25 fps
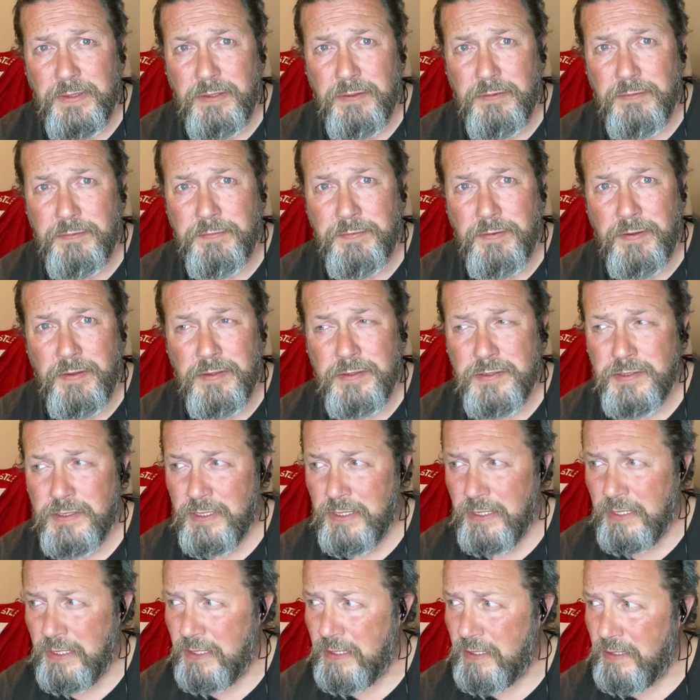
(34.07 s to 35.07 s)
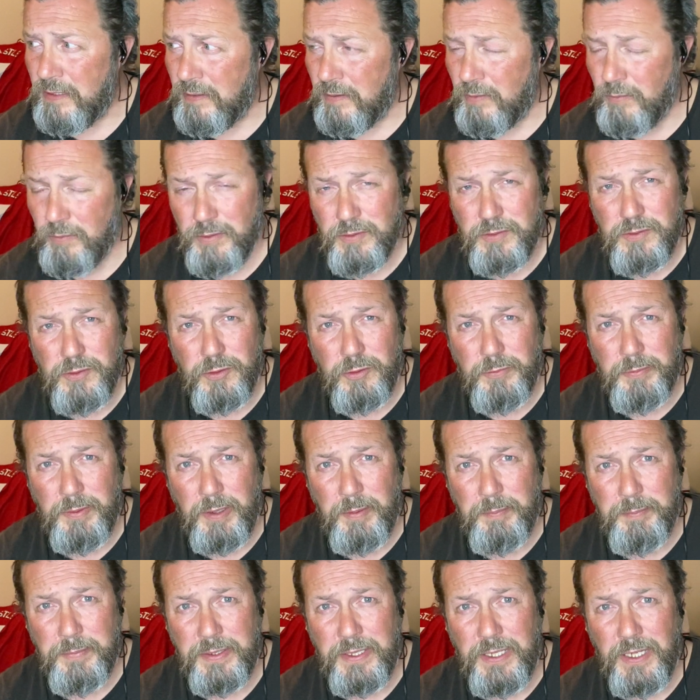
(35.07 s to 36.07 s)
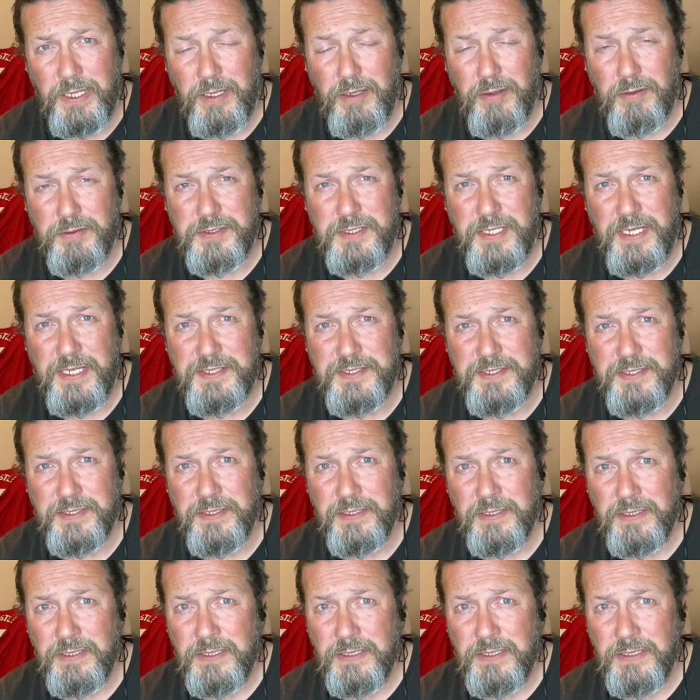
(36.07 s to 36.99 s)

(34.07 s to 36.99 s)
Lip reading: Firstly, I want to talk about Mikel Arteta.